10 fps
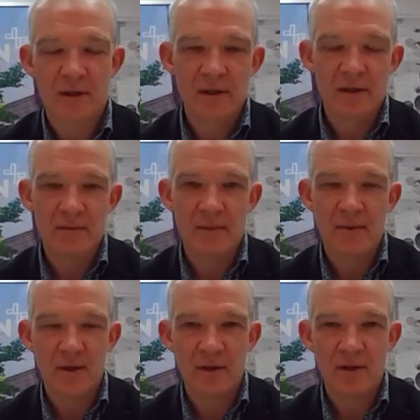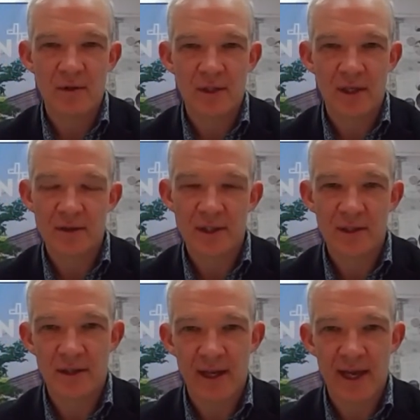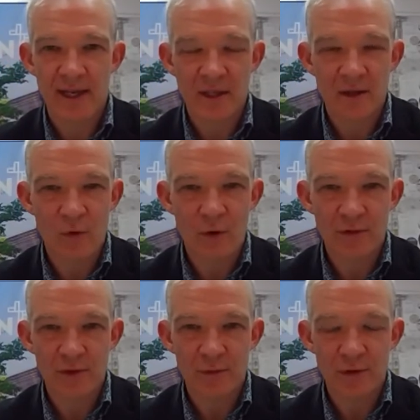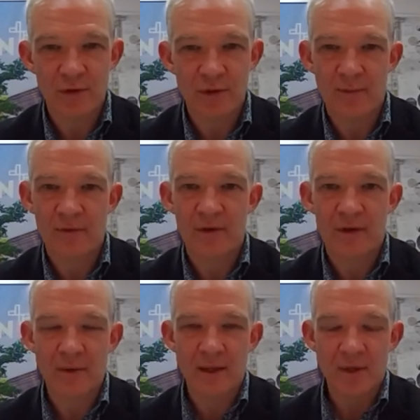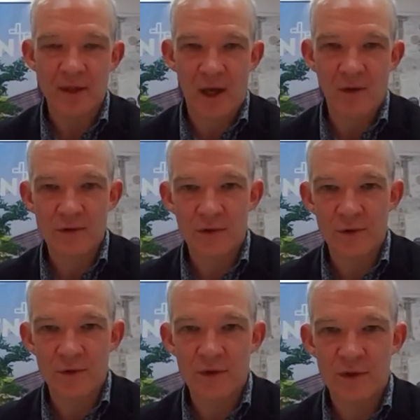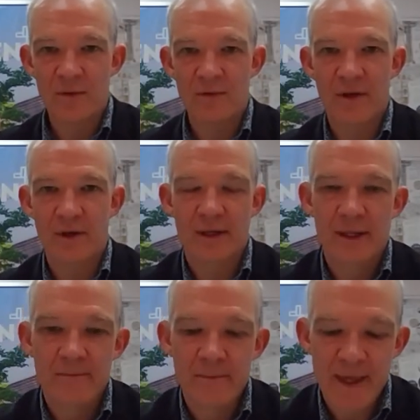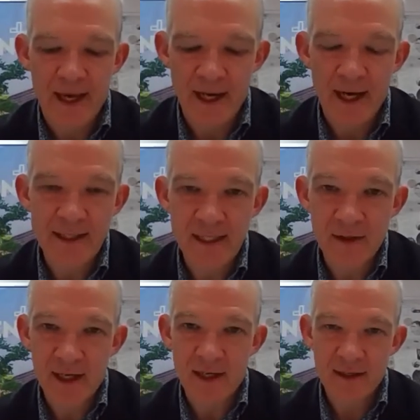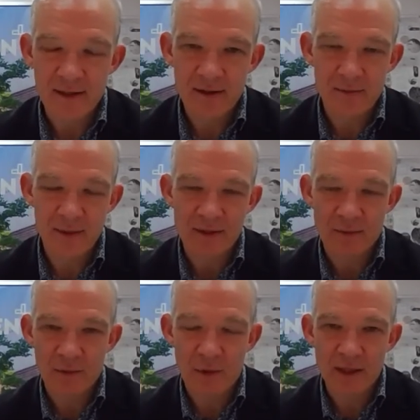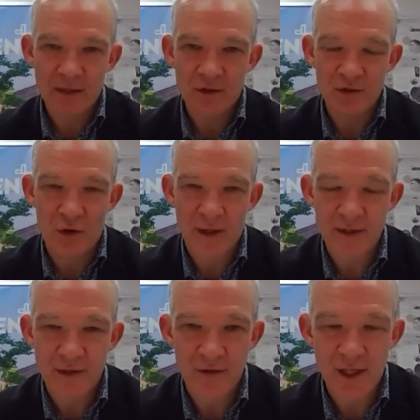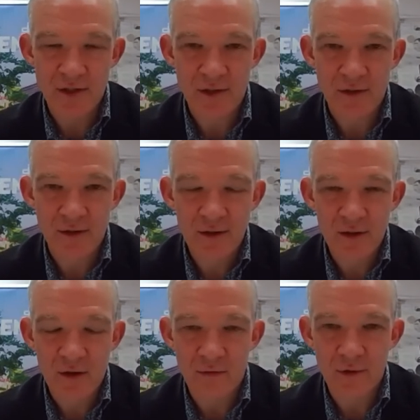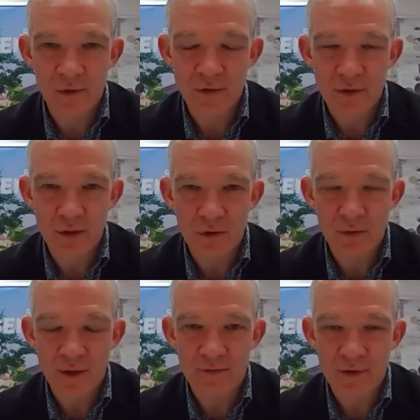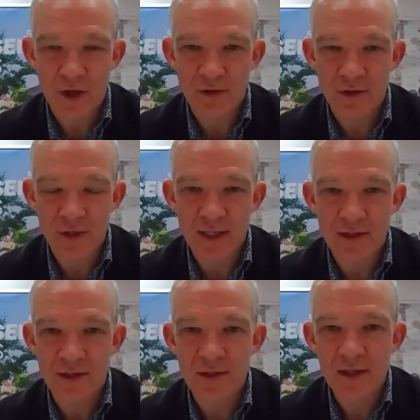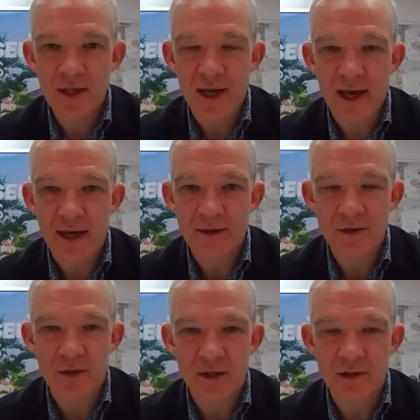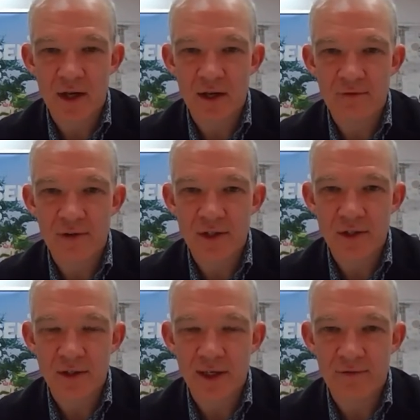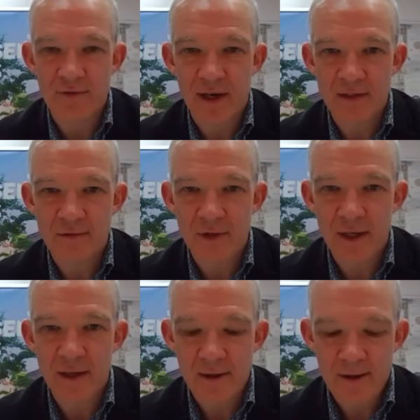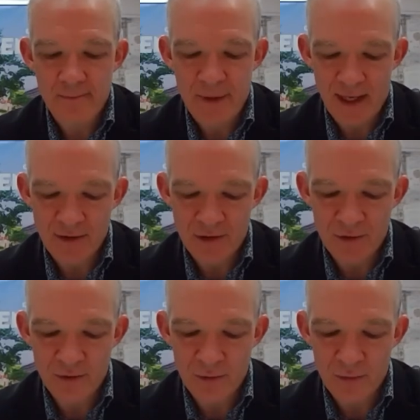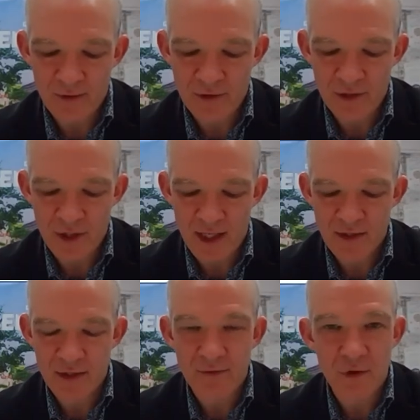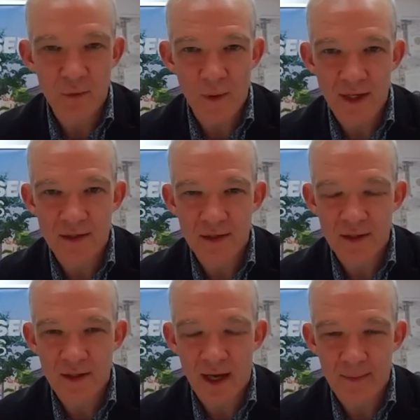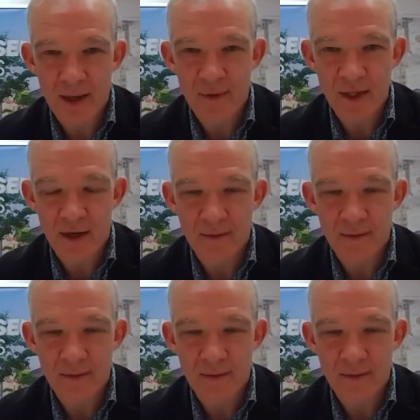Maybe the utilities like SA Water would do some of it, maybe the council would do some of it. And ideally, there'd be some quite strong integration of those local infrastructure needs so that it's done efficiently and effectively. And so we've suggested a few ways that might be done.